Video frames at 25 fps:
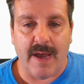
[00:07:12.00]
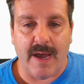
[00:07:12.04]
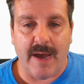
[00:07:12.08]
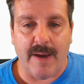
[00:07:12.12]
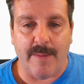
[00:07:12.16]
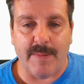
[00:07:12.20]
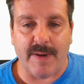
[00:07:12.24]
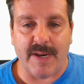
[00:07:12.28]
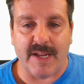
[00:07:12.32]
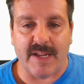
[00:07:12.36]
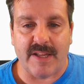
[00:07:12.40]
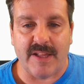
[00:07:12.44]

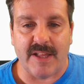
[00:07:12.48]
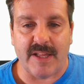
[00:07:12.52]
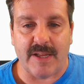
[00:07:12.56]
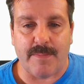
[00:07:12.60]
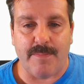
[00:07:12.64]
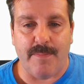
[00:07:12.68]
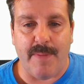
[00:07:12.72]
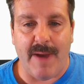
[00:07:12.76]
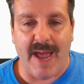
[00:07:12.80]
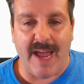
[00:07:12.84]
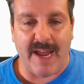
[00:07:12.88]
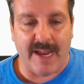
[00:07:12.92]
I'm going to
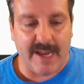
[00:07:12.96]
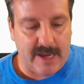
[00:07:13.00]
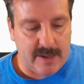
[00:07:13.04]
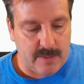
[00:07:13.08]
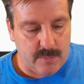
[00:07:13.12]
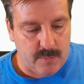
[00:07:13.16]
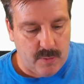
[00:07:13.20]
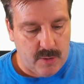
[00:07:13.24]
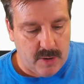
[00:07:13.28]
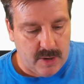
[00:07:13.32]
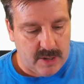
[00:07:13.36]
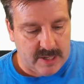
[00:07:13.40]
click back
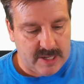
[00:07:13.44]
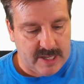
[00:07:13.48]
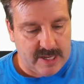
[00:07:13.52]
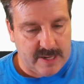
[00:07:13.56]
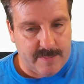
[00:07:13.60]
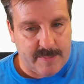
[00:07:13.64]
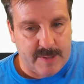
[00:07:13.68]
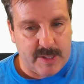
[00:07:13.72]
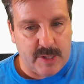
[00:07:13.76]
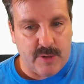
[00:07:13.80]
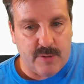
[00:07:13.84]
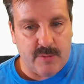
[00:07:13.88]
on one, and
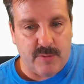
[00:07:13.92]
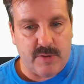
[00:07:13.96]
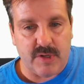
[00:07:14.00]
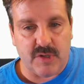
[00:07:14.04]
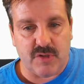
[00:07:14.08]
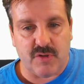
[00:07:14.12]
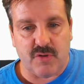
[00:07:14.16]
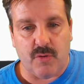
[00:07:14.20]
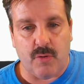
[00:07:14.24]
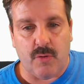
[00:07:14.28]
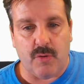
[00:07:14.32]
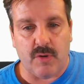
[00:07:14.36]
I'm going to do
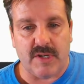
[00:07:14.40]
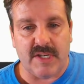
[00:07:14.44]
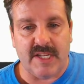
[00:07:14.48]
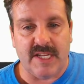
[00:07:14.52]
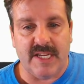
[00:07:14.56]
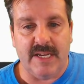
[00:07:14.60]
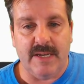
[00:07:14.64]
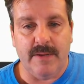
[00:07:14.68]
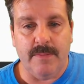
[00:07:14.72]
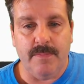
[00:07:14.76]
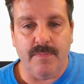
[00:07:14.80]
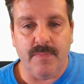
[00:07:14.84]
Control
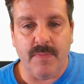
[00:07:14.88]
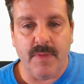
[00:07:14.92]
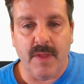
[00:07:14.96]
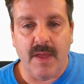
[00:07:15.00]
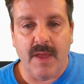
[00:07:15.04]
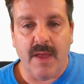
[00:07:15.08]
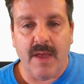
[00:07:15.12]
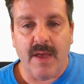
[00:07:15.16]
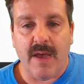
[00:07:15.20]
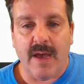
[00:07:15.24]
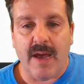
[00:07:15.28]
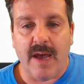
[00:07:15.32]
D.
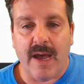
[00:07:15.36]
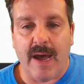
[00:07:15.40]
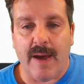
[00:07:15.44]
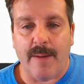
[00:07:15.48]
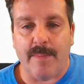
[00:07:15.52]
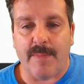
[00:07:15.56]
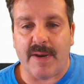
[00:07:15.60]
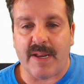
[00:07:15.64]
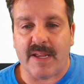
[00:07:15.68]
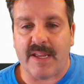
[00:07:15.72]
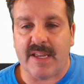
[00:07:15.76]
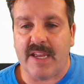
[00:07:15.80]

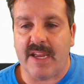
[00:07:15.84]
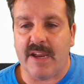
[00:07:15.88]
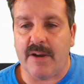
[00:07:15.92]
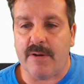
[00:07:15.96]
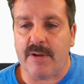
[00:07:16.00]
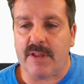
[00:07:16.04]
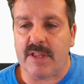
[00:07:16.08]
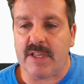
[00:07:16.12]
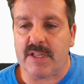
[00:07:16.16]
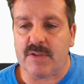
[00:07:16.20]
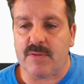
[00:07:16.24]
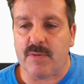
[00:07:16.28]
I'm going to
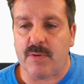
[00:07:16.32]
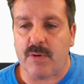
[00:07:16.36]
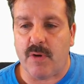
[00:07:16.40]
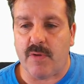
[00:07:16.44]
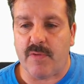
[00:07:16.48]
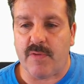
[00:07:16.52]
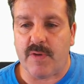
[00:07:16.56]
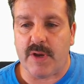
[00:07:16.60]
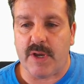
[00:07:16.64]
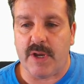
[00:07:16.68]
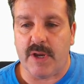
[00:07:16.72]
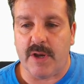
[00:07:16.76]
carry this one
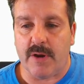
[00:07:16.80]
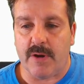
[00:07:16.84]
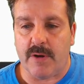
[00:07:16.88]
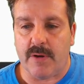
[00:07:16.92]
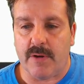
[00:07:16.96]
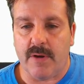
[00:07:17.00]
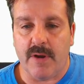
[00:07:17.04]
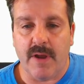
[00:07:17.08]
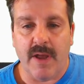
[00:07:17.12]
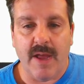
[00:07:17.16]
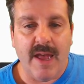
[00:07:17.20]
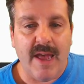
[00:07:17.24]
over
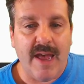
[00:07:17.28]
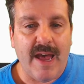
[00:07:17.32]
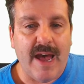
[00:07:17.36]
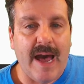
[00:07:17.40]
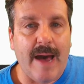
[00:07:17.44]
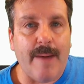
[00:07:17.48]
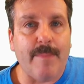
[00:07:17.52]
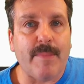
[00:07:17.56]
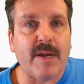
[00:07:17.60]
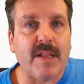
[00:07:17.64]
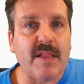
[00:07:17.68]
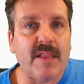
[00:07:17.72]
here.
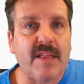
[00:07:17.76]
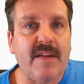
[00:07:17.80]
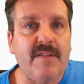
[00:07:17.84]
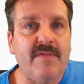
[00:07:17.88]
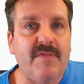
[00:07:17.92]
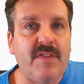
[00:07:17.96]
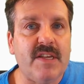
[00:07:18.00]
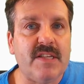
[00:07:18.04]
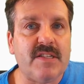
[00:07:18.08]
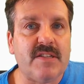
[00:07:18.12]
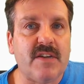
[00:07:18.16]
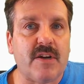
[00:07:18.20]
I'm going to
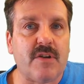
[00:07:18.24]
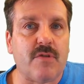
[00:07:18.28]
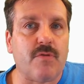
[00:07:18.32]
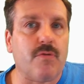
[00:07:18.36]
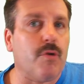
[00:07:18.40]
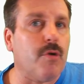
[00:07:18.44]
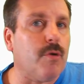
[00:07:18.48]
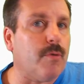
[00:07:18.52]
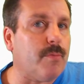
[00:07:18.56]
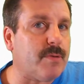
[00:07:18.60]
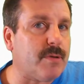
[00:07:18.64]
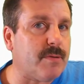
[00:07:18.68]
leave these
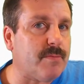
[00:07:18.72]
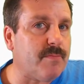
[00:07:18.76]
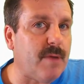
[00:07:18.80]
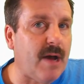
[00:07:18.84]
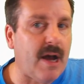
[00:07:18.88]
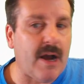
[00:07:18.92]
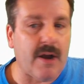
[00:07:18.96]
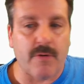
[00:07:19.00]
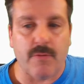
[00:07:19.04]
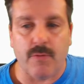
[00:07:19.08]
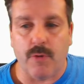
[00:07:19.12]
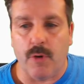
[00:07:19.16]
ungrouped.
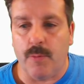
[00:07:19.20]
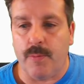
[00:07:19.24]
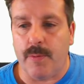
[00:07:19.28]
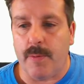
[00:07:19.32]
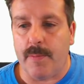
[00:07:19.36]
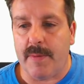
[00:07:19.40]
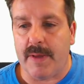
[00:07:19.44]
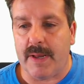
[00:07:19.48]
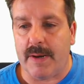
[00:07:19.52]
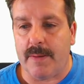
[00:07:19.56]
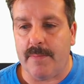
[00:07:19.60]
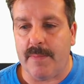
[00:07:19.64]
I'll group
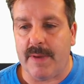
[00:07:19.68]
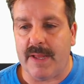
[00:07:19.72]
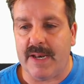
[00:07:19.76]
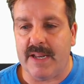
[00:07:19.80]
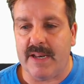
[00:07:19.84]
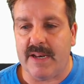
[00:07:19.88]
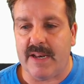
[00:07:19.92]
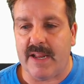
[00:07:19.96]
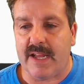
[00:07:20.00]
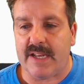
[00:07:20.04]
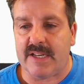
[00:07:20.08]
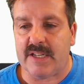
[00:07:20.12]
them in a
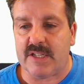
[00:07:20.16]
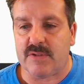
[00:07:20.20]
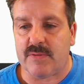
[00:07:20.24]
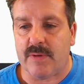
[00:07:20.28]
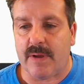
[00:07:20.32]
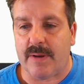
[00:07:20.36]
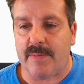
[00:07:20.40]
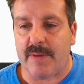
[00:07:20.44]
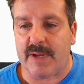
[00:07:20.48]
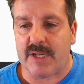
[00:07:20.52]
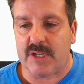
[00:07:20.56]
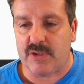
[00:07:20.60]
minute. I just
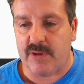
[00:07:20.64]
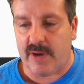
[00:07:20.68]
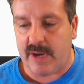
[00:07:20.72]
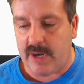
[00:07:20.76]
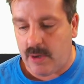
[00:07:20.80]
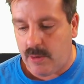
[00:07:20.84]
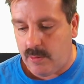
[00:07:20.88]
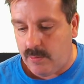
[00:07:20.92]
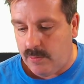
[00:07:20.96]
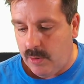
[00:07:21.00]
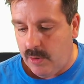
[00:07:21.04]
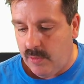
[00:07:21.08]
want to make sure I
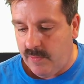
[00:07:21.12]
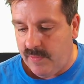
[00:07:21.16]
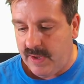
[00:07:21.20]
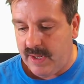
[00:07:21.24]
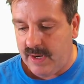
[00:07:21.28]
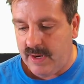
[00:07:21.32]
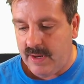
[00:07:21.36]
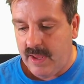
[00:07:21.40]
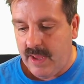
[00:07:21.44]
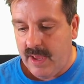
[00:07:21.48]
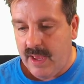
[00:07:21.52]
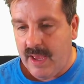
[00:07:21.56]
don't move
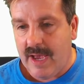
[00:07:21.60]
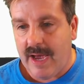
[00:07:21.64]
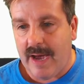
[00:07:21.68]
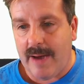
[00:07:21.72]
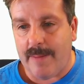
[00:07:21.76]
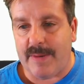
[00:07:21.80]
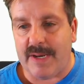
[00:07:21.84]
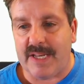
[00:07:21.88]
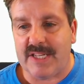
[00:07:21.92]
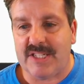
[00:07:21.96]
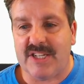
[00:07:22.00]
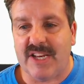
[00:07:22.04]
it.
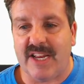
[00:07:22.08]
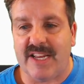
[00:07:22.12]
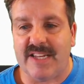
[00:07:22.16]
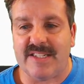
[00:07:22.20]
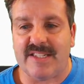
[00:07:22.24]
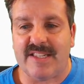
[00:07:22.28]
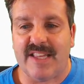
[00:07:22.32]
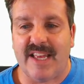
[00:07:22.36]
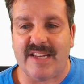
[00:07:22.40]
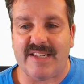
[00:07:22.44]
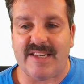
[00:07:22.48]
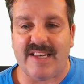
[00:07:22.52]
I'm going to
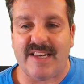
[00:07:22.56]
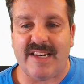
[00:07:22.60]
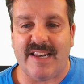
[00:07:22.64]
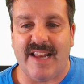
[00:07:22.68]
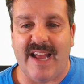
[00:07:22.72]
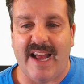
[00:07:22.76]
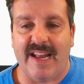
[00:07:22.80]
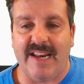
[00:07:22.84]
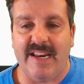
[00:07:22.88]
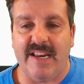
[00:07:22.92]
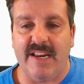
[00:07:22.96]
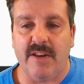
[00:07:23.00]
change that to
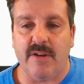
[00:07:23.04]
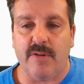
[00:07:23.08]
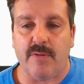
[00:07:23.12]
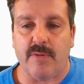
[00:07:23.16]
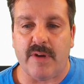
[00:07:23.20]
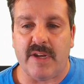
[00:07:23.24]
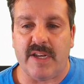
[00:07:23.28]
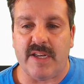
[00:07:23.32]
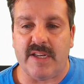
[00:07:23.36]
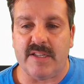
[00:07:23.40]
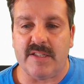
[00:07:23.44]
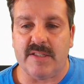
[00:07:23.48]
90
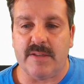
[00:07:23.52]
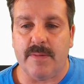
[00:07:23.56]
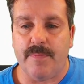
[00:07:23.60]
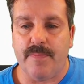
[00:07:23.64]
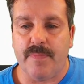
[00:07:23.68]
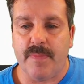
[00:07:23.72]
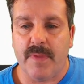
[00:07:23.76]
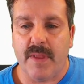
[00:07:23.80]
degrees,